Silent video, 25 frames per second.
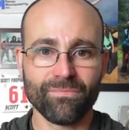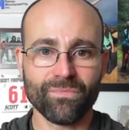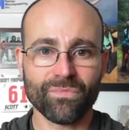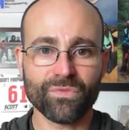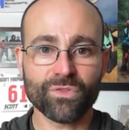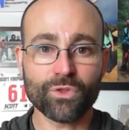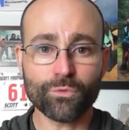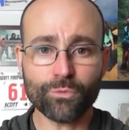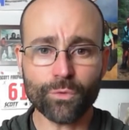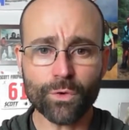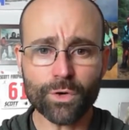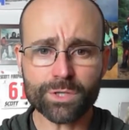
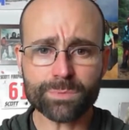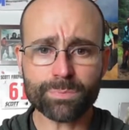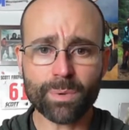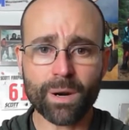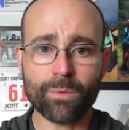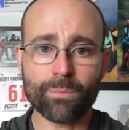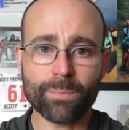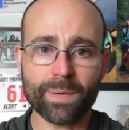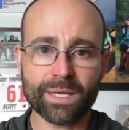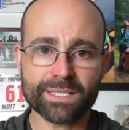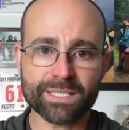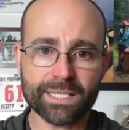The first
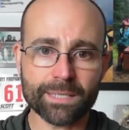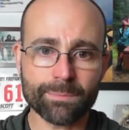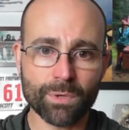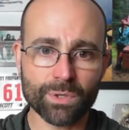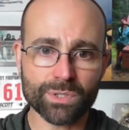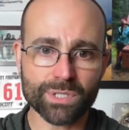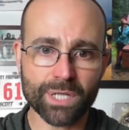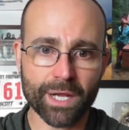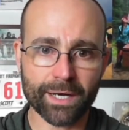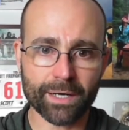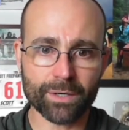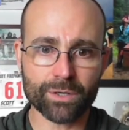problem I see
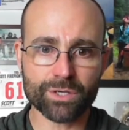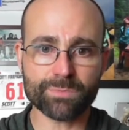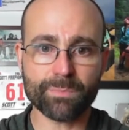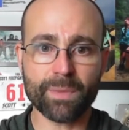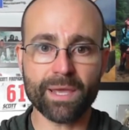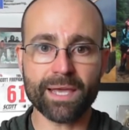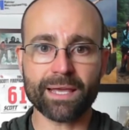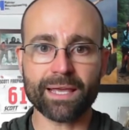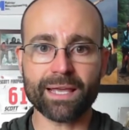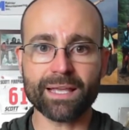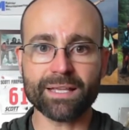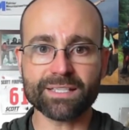most hikers
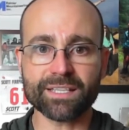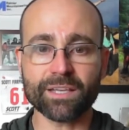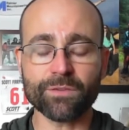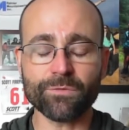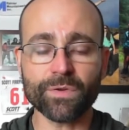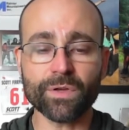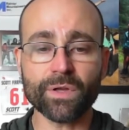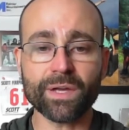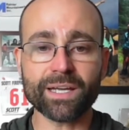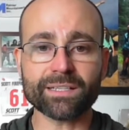make is they feel